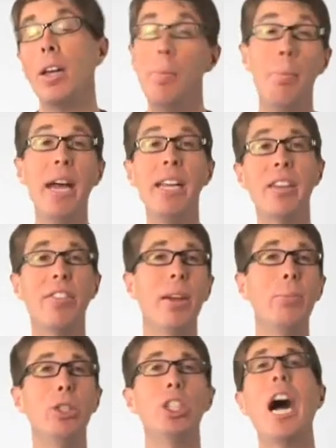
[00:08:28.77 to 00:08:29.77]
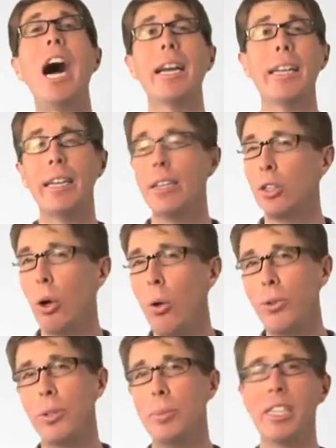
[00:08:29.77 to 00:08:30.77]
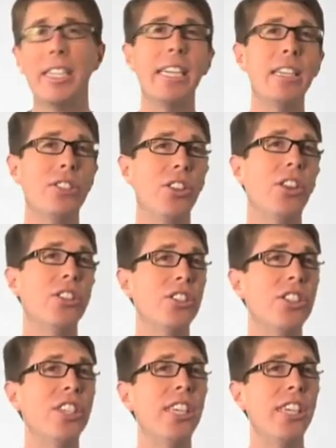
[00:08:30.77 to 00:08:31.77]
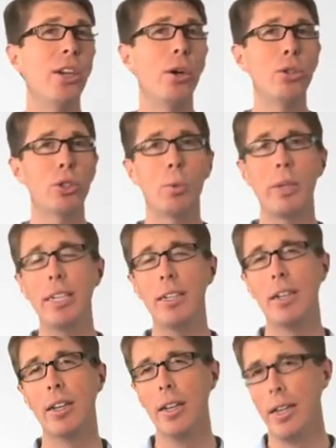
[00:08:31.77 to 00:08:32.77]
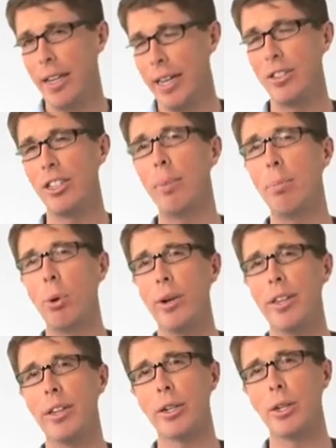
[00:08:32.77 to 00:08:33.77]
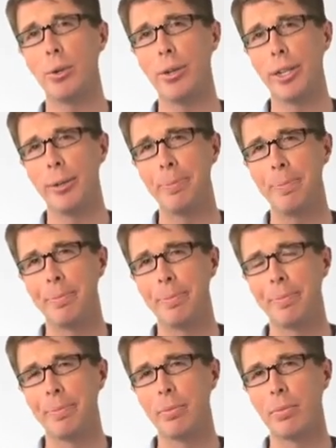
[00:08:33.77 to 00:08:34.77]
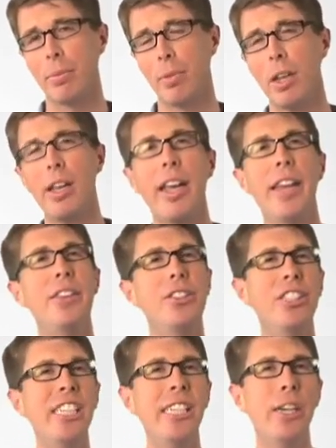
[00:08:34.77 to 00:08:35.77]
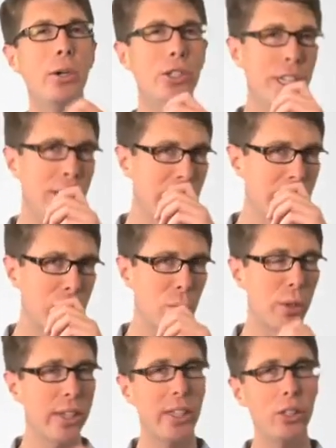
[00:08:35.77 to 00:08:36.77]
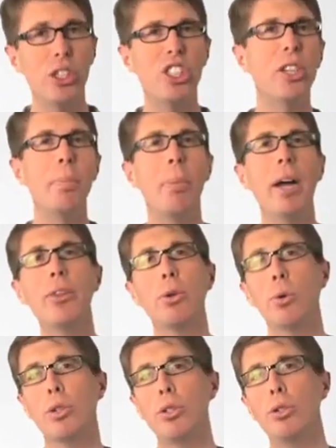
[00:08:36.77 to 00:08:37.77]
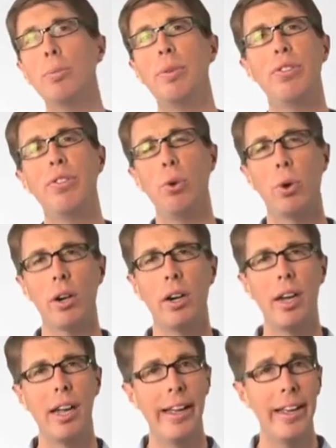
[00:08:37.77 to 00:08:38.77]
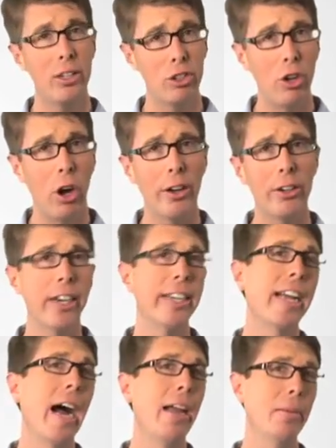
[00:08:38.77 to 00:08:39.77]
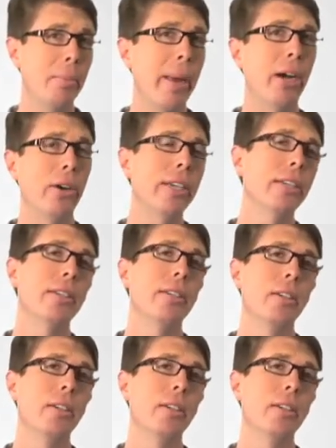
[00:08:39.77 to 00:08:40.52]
Many of them jockeying to ultimately get to the CEO suite at some point in their career. And the CEO shared the story that just a month or two before, his daughter had gotten married.